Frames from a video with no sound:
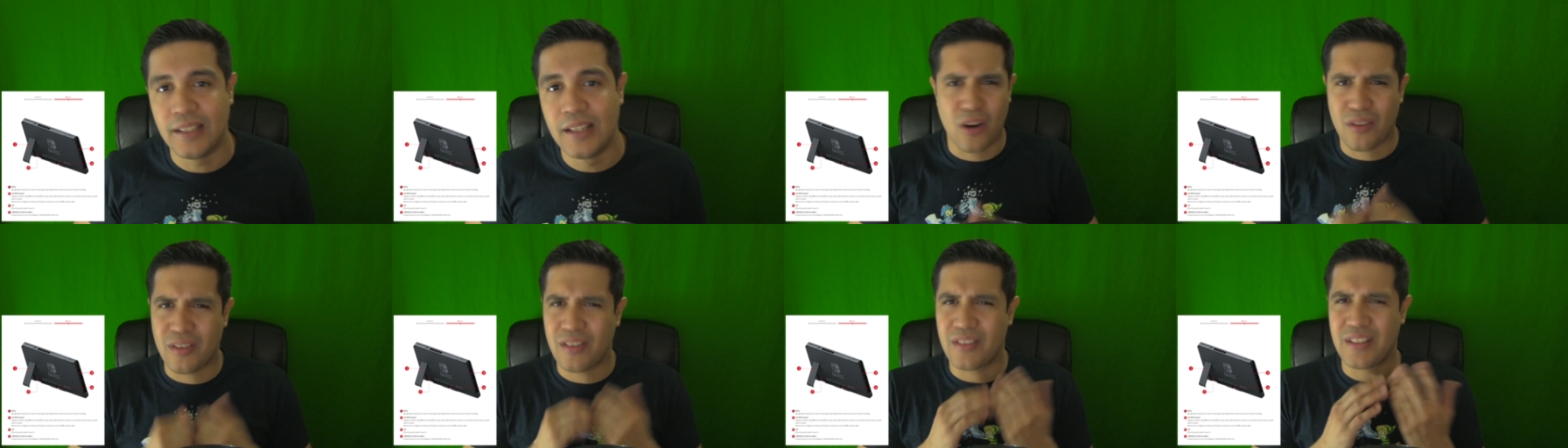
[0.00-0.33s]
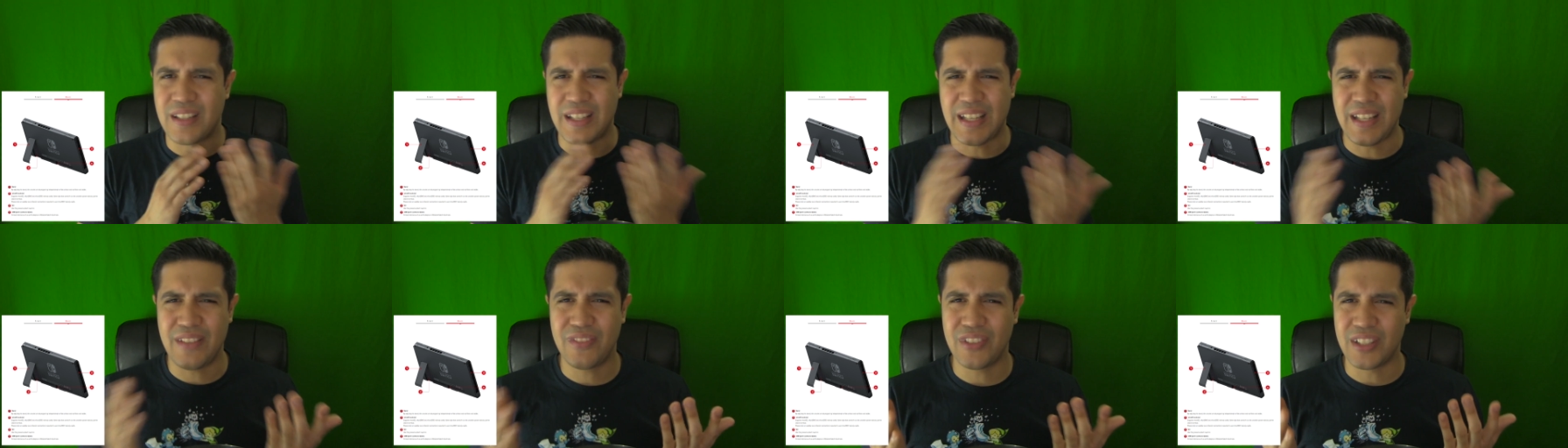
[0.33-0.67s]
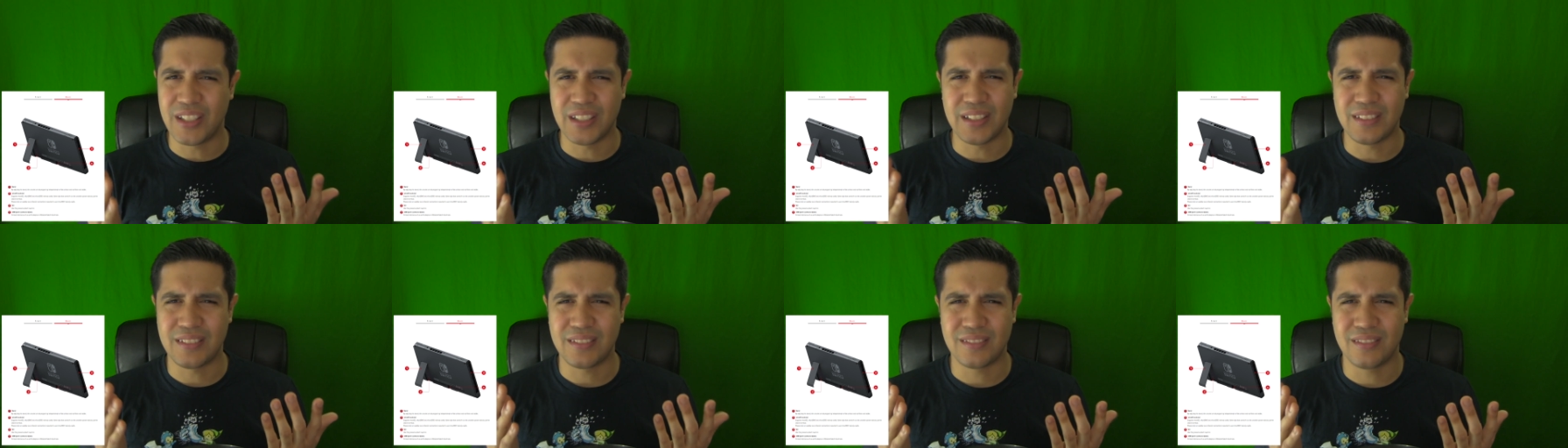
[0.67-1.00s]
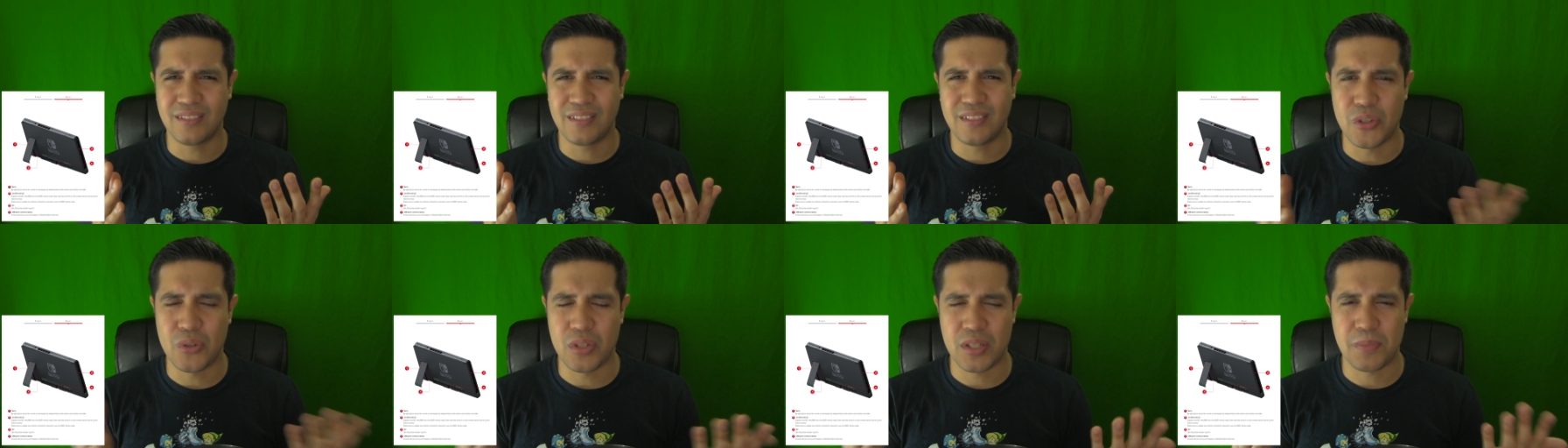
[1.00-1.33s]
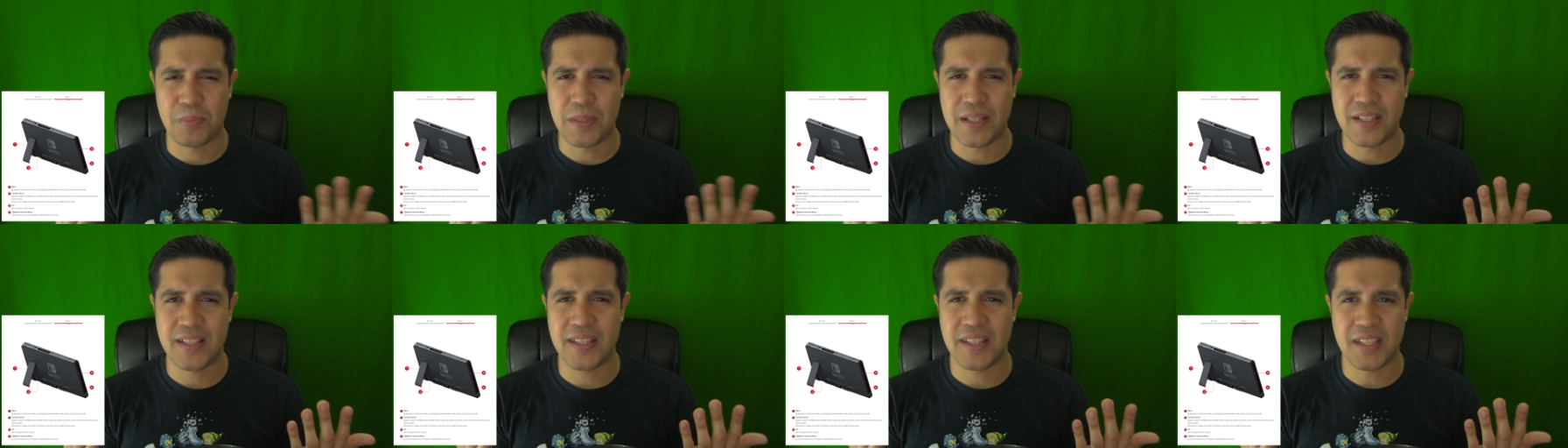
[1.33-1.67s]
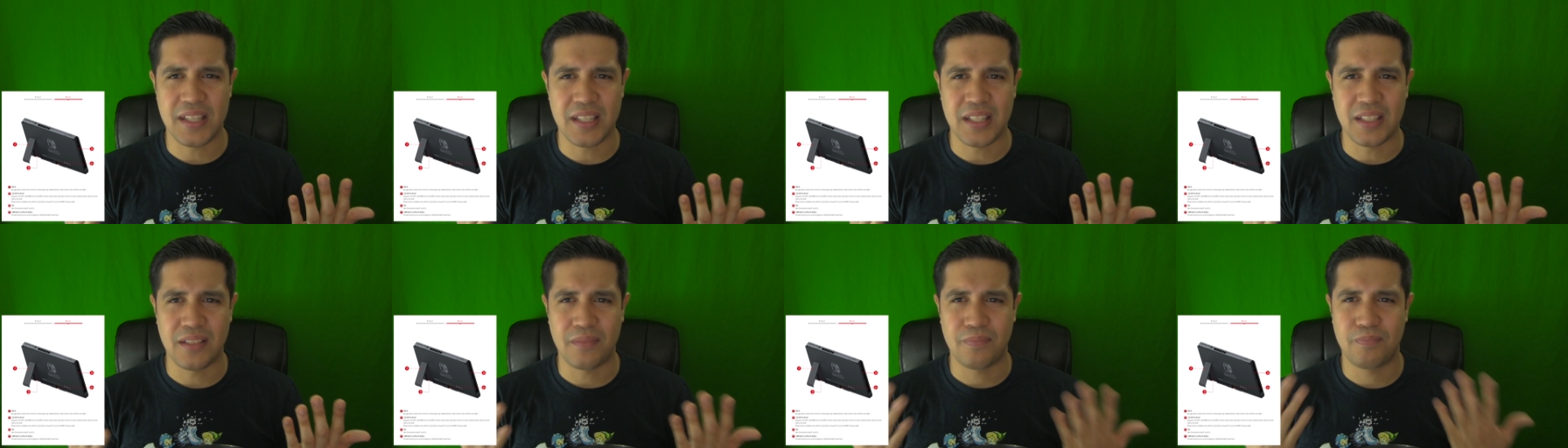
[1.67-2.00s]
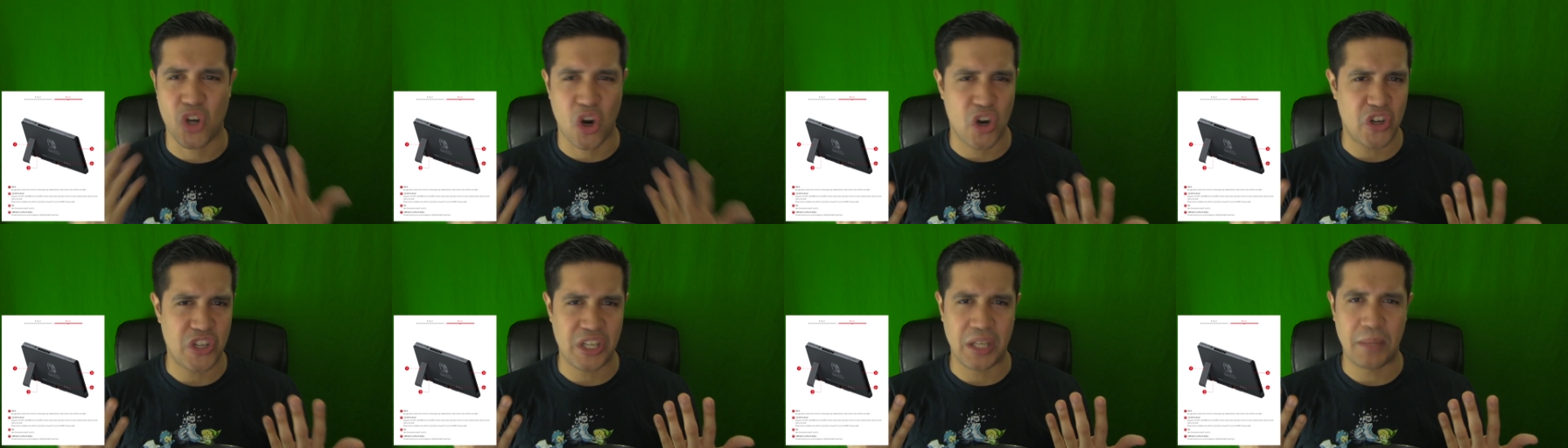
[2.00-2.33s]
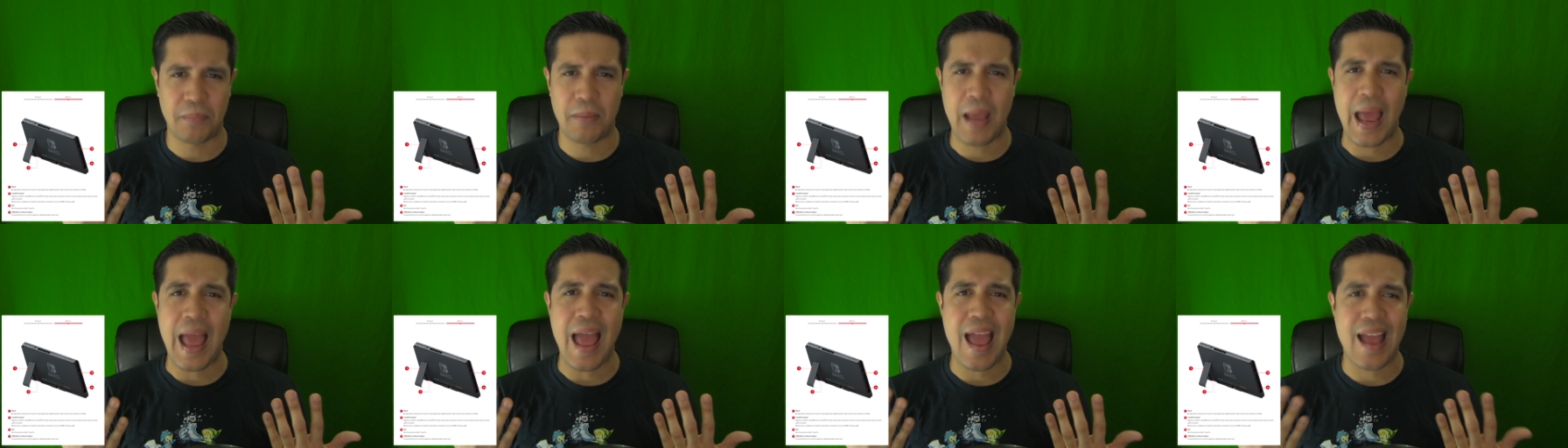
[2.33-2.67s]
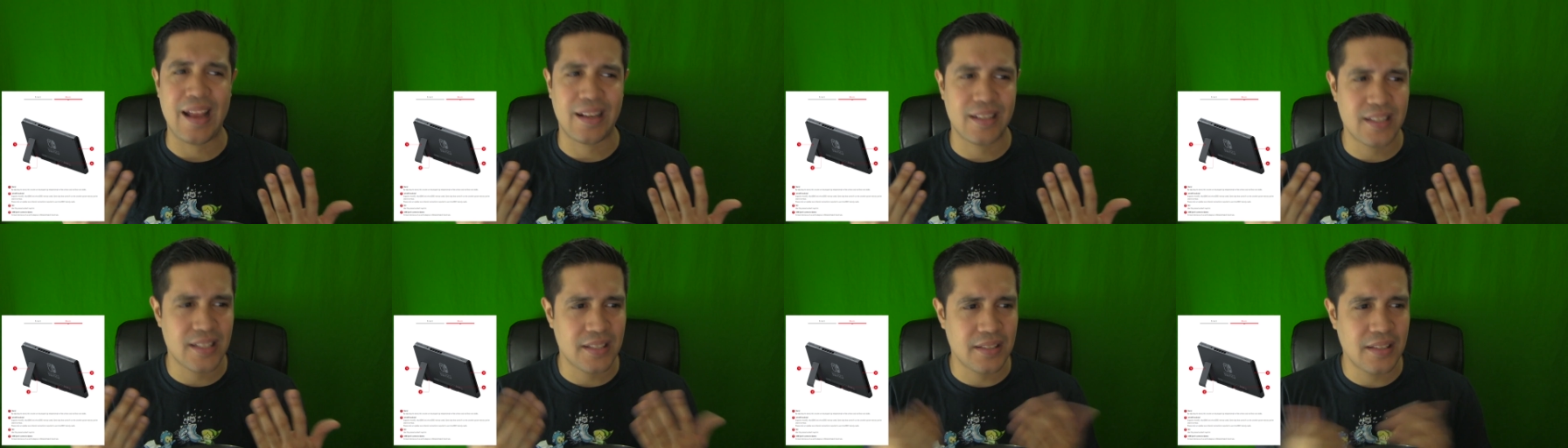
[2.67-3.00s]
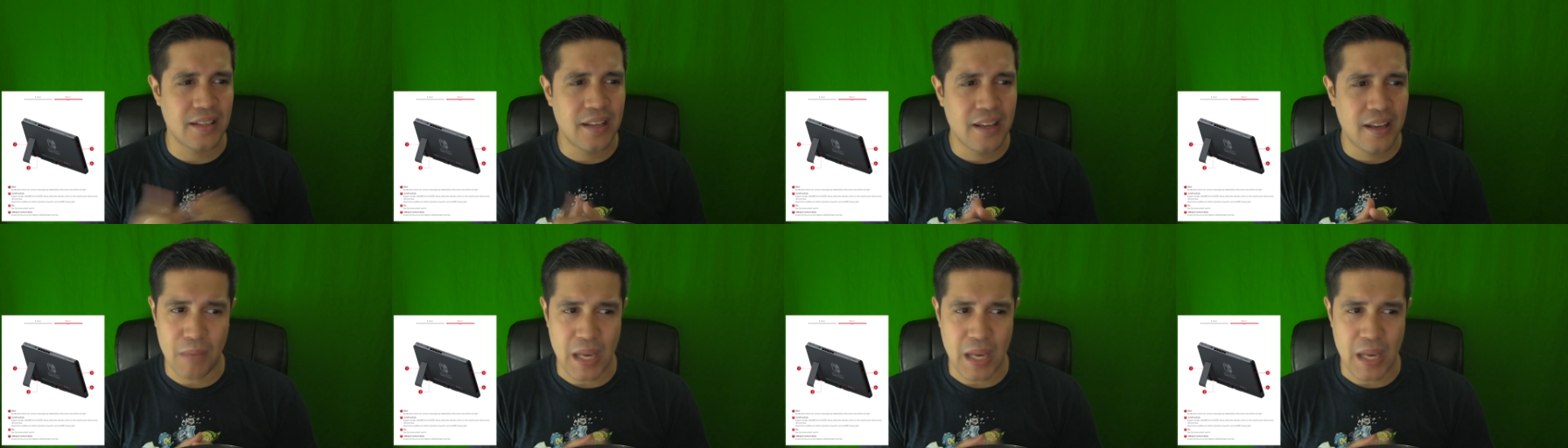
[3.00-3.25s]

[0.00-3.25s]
Are there even USB-C charging packs?